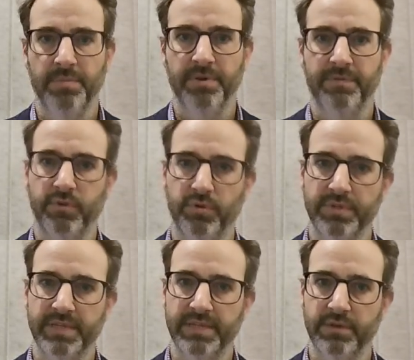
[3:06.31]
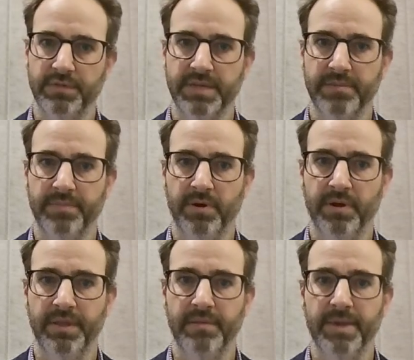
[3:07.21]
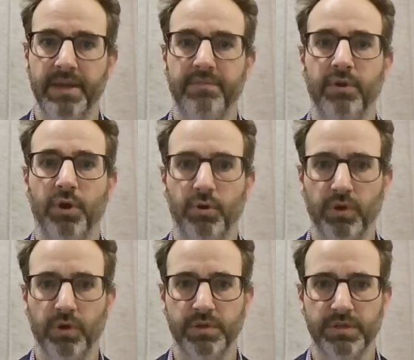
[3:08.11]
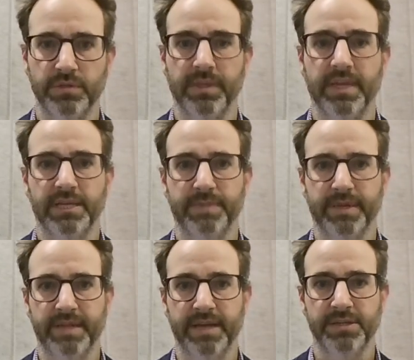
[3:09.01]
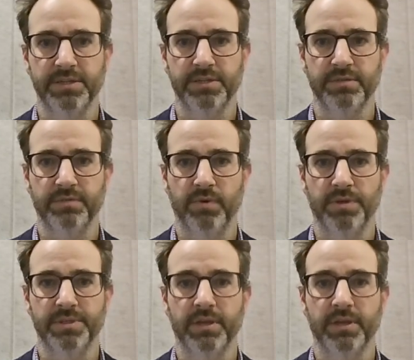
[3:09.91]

But of course, that's offset by the amount of loan losses or the expectations of what.